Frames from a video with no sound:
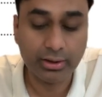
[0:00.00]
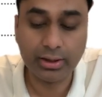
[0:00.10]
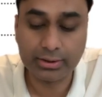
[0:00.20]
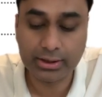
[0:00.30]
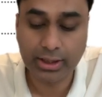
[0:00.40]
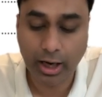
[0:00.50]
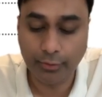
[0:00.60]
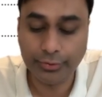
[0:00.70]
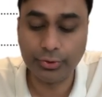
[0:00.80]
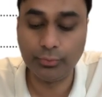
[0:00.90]
This is
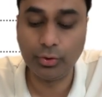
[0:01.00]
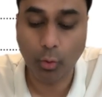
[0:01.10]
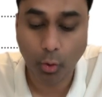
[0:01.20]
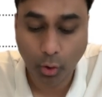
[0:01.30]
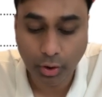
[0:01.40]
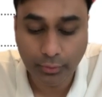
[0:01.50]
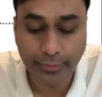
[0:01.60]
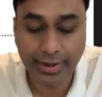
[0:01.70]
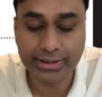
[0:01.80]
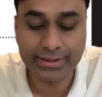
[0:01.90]
how you would
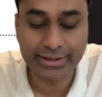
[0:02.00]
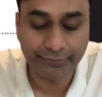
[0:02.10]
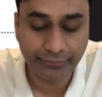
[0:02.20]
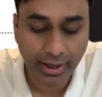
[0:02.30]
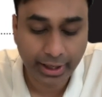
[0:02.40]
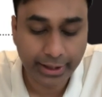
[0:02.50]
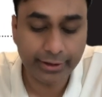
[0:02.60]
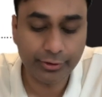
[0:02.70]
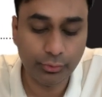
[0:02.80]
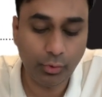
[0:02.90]
always
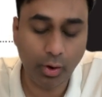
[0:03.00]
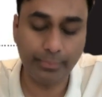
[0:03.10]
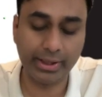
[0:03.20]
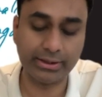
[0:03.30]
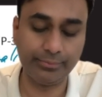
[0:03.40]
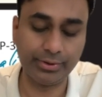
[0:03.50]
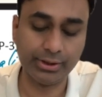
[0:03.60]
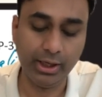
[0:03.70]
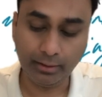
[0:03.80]
divide two complex numbers.